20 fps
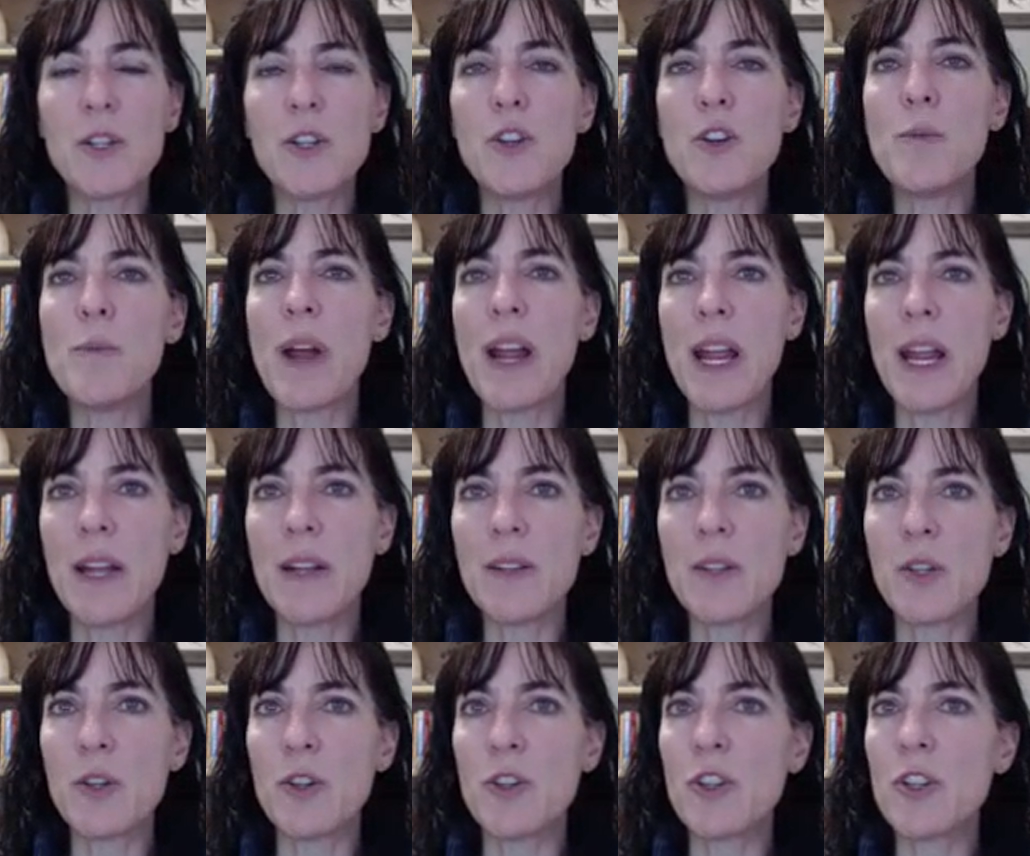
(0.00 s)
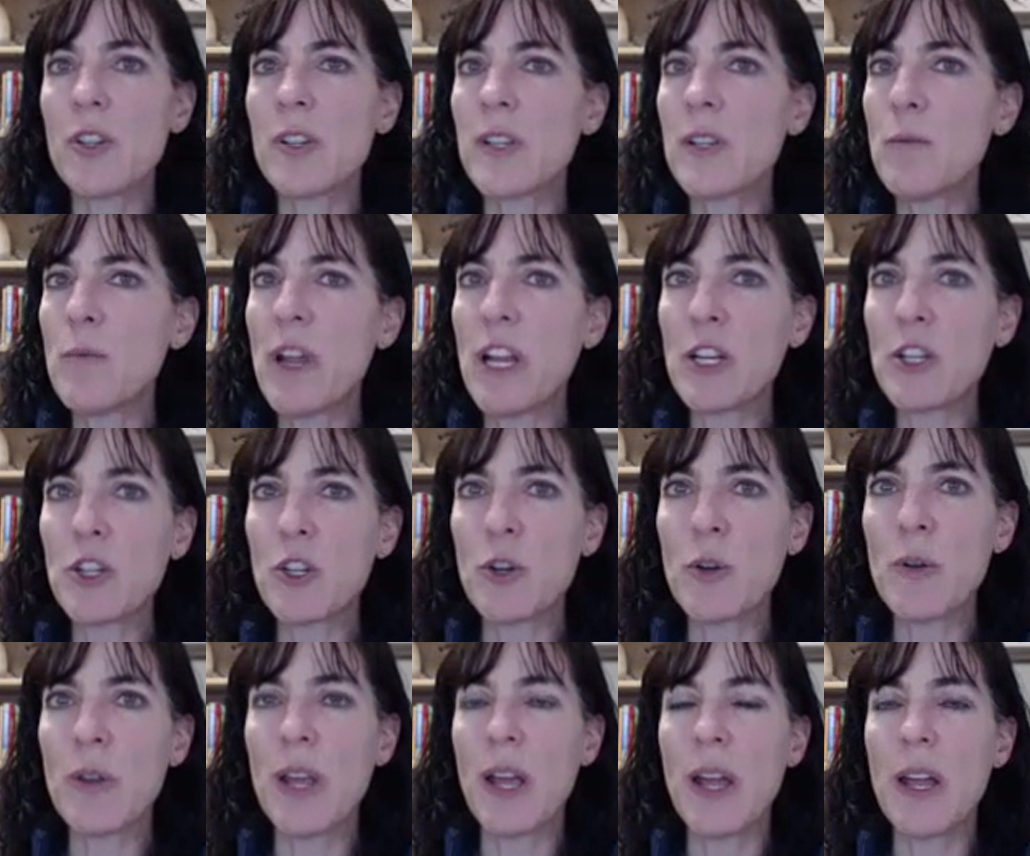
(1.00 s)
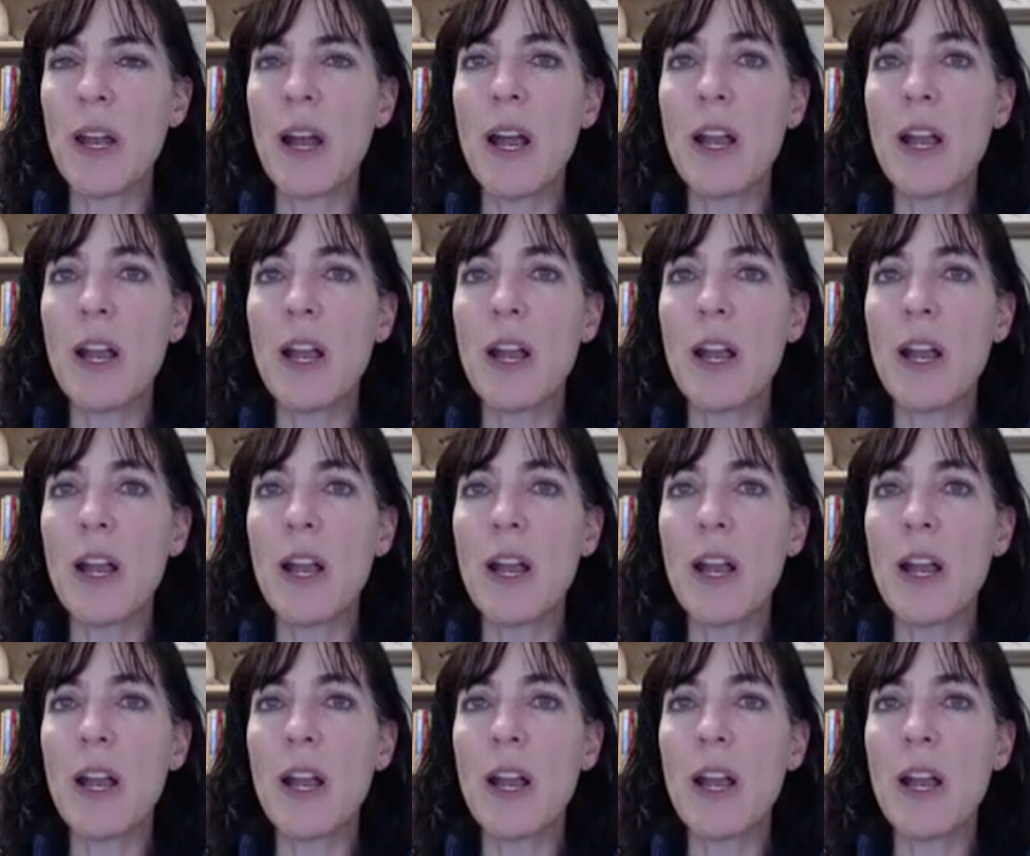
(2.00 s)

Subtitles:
to my answer just to make sure that